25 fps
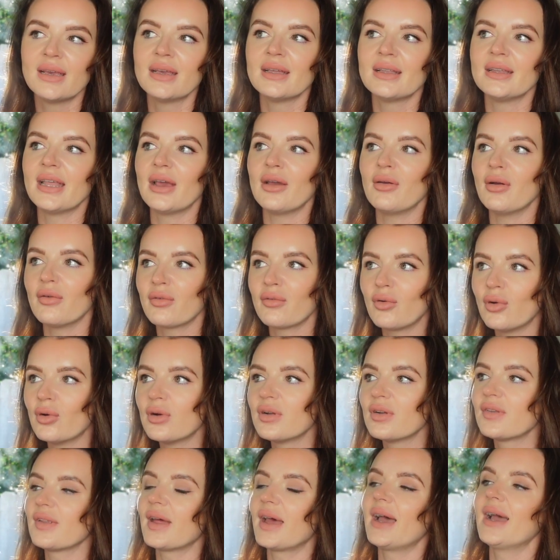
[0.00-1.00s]
Now, of
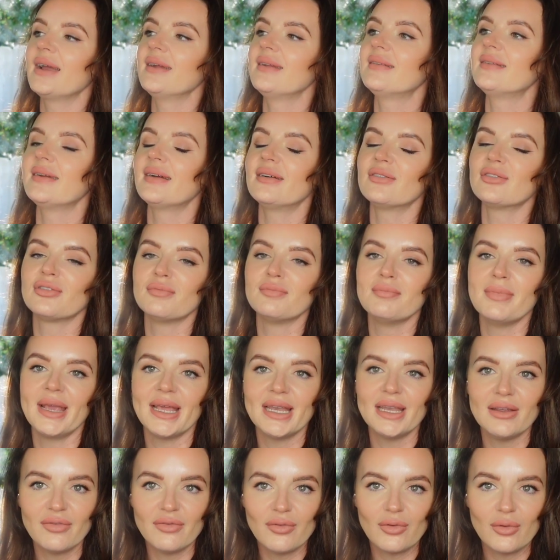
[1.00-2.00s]
course, I searched
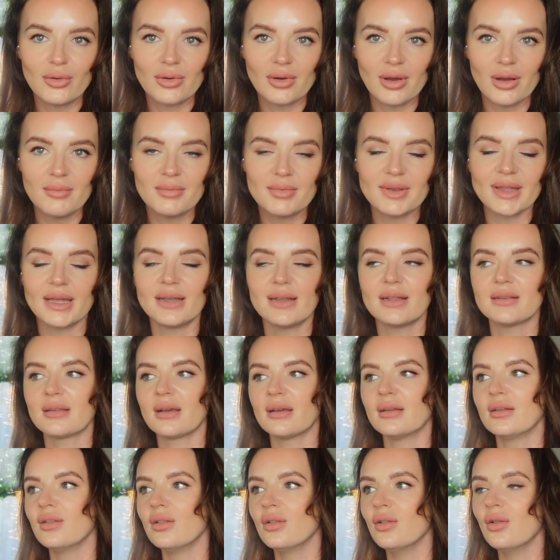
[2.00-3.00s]
many forums and I've
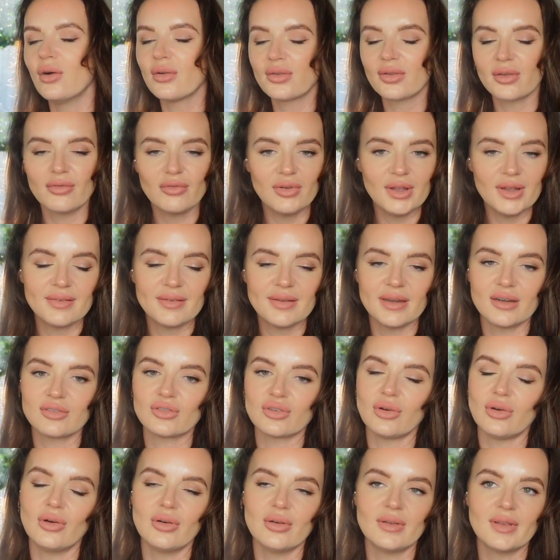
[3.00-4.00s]
done lots of research
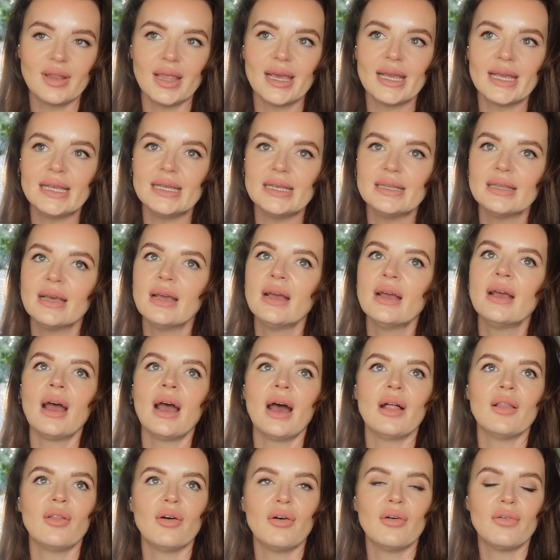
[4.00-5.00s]
online,
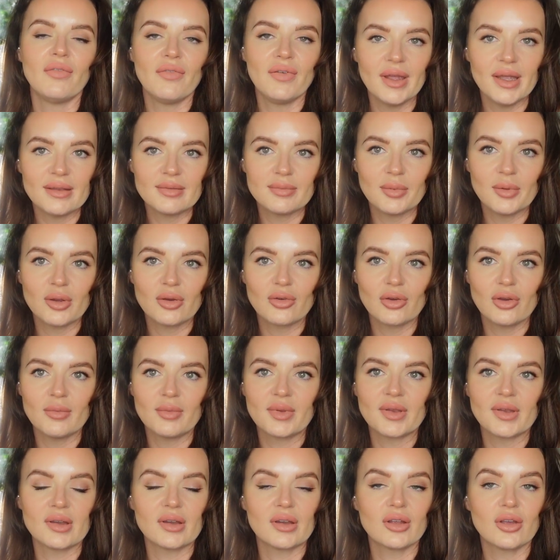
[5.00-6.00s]
a lot of Facebook
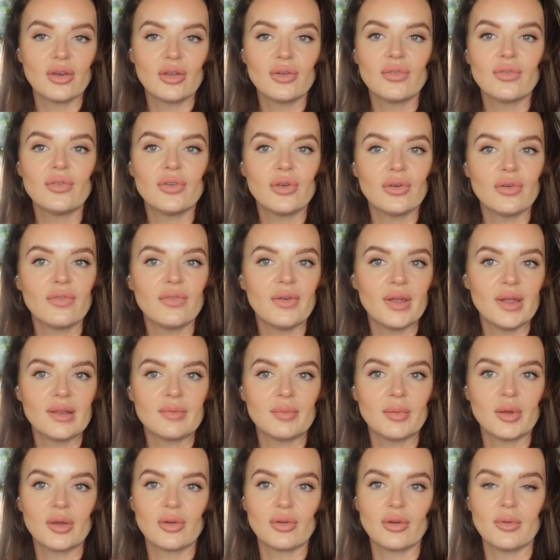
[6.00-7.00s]
groups. There are a good few
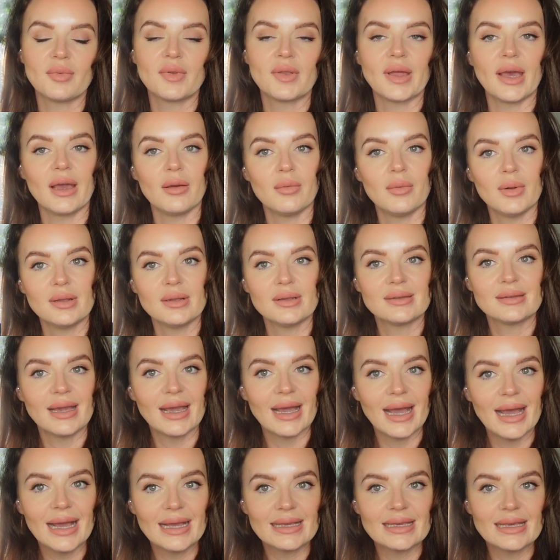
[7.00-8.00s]
Facebook groups that I will
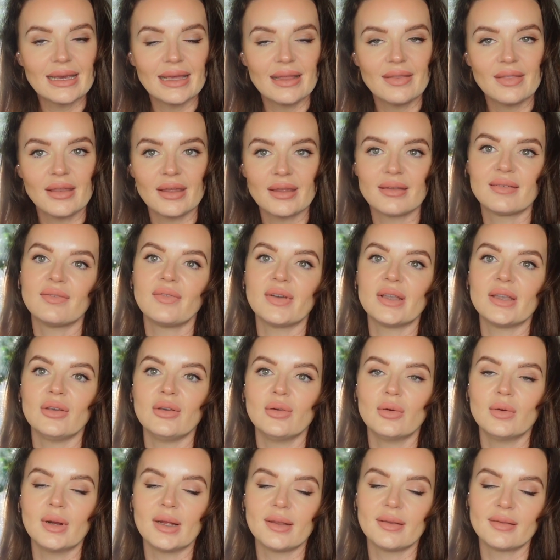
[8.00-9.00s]
tag in this
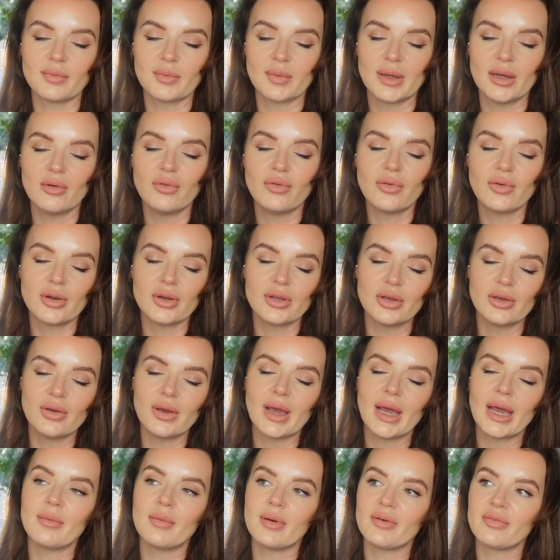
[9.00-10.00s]
video as well for you.
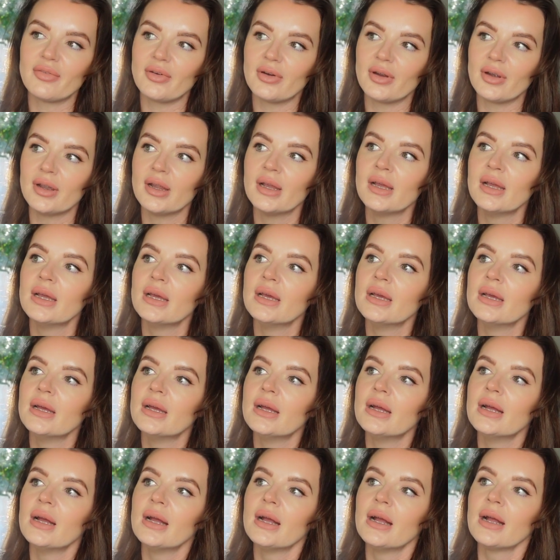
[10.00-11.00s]
However,
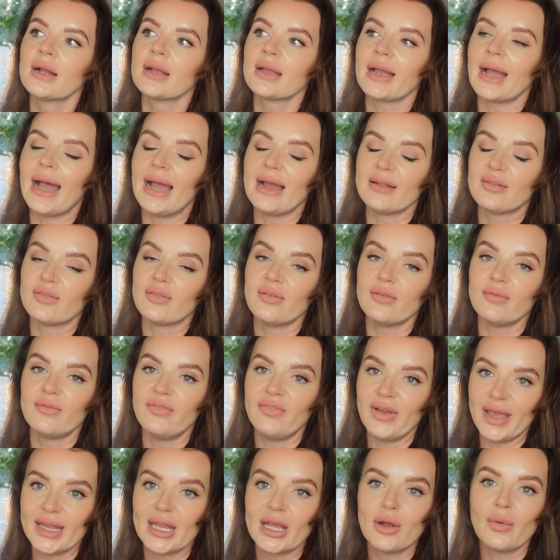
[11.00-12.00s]
I
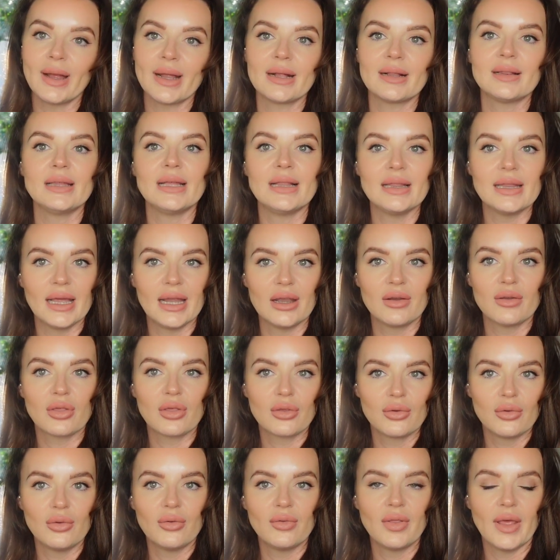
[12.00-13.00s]
very quickly learnt
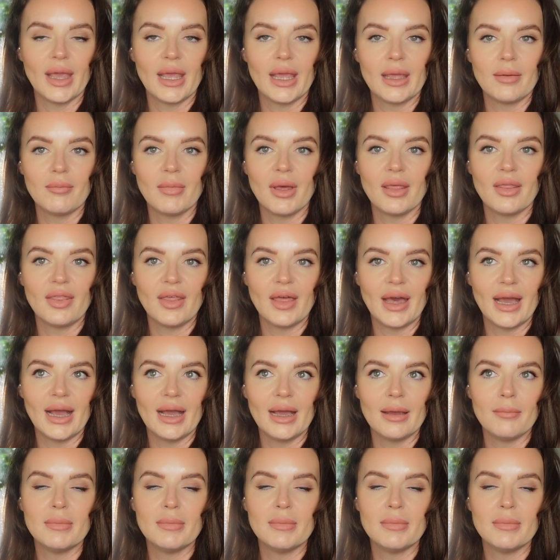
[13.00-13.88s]
through them that